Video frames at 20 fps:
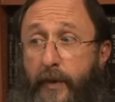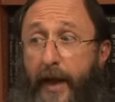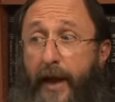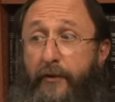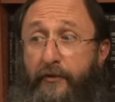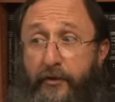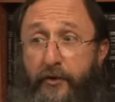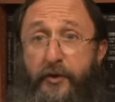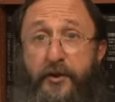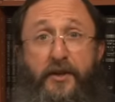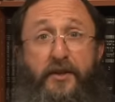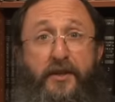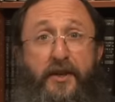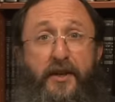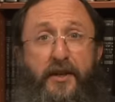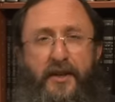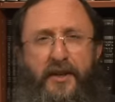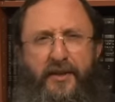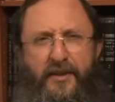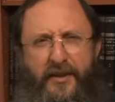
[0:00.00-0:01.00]
after
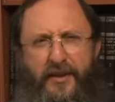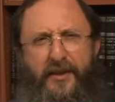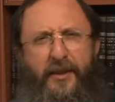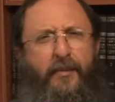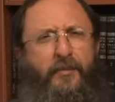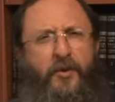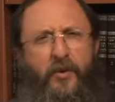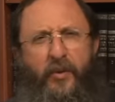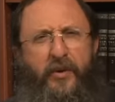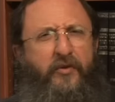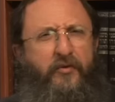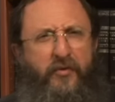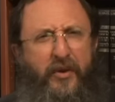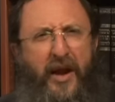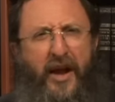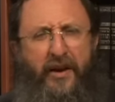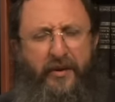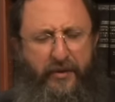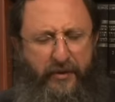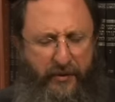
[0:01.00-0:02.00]
detailing the subsequent
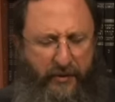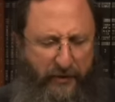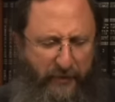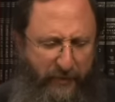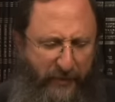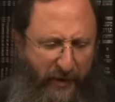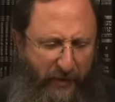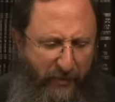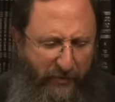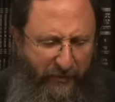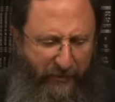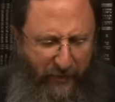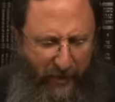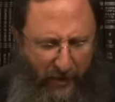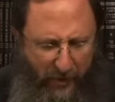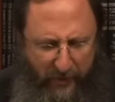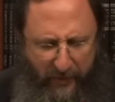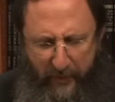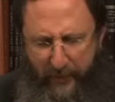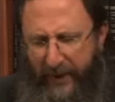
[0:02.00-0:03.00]
wrath that will
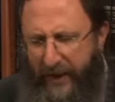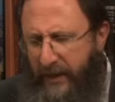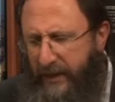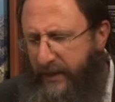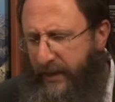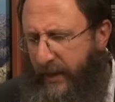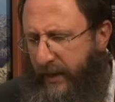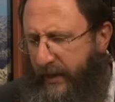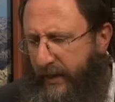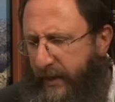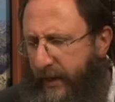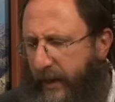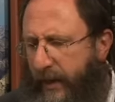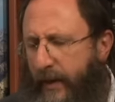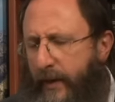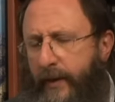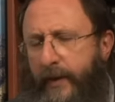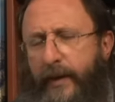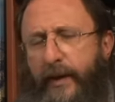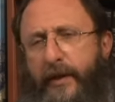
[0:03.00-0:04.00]
follow the backsliding.
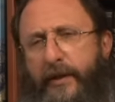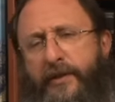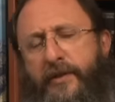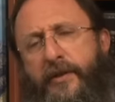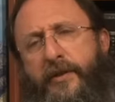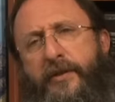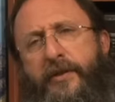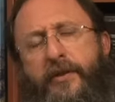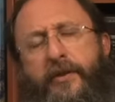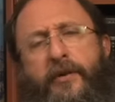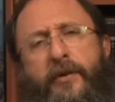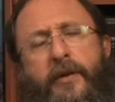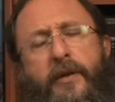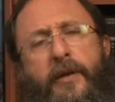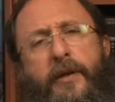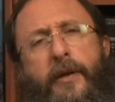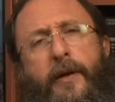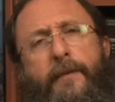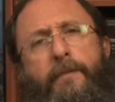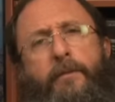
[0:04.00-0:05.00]
It
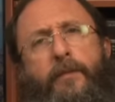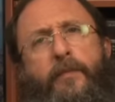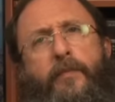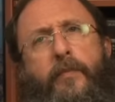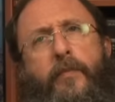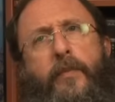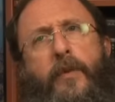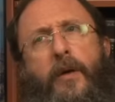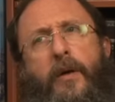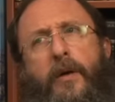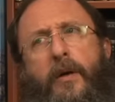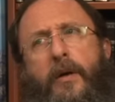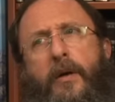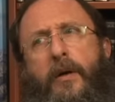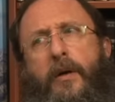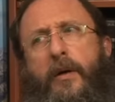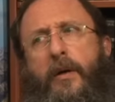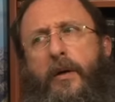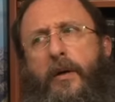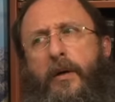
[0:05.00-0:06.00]
certainly
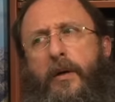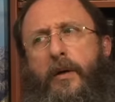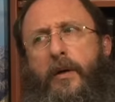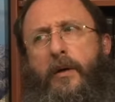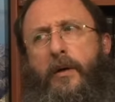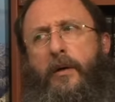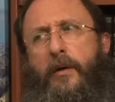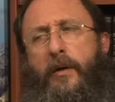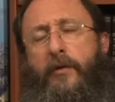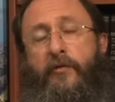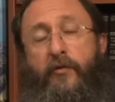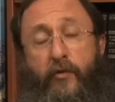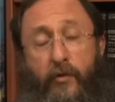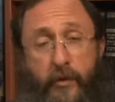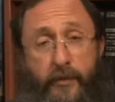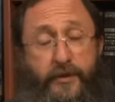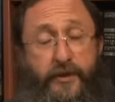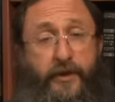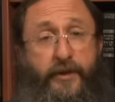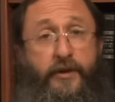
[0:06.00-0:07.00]

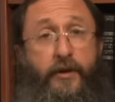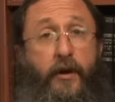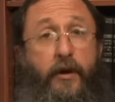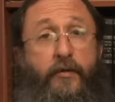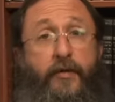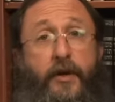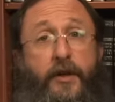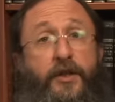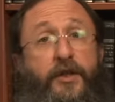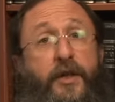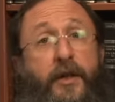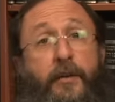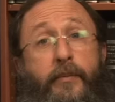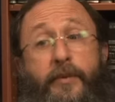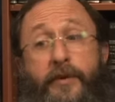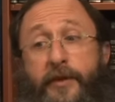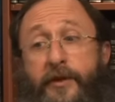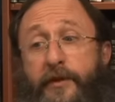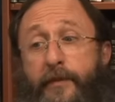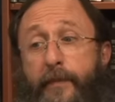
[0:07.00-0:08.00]
informs us of
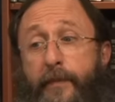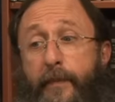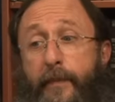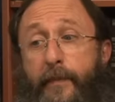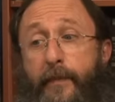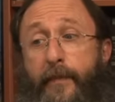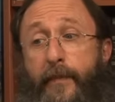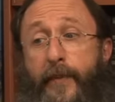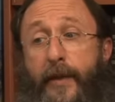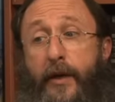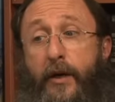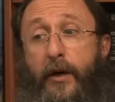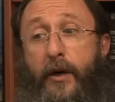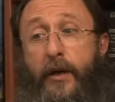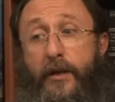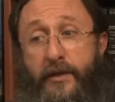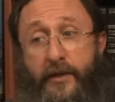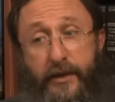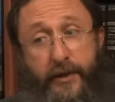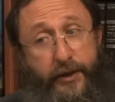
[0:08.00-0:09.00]
Hashem's
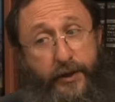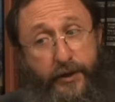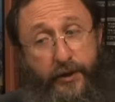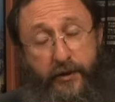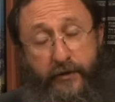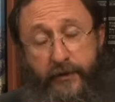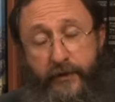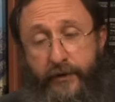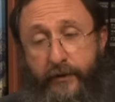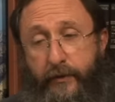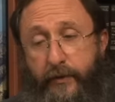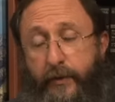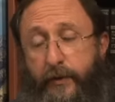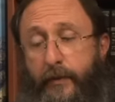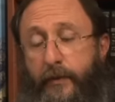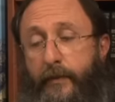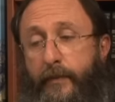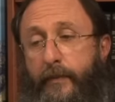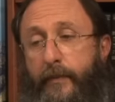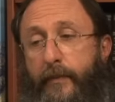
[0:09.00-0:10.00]
consolation of
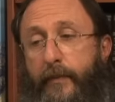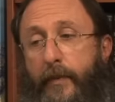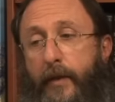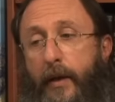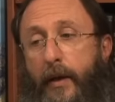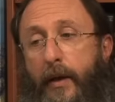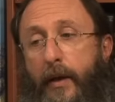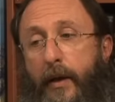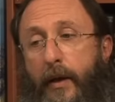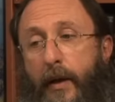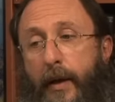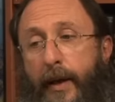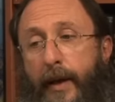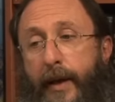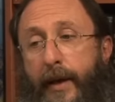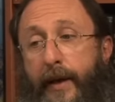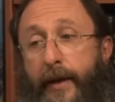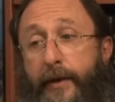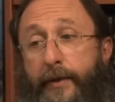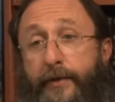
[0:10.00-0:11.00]
Israel
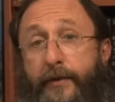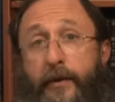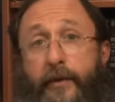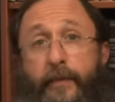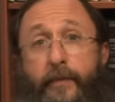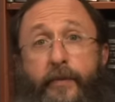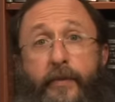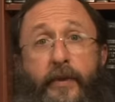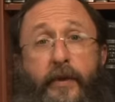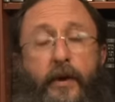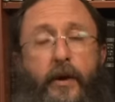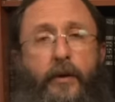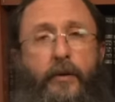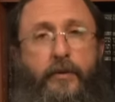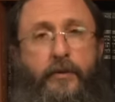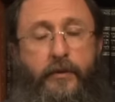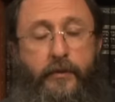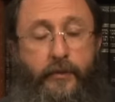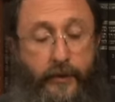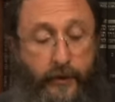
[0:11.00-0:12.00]
and the
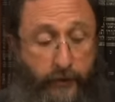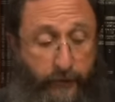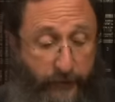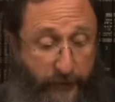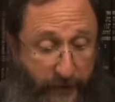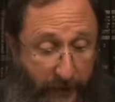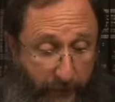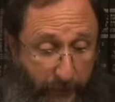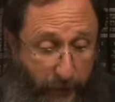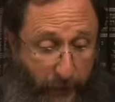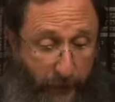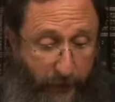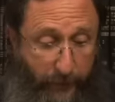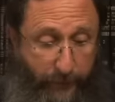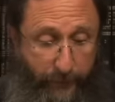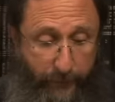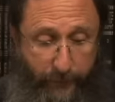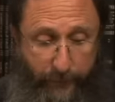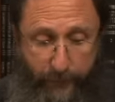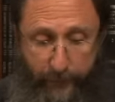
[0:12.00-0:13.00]
ultimate
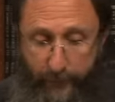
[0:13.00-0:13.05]
redemption.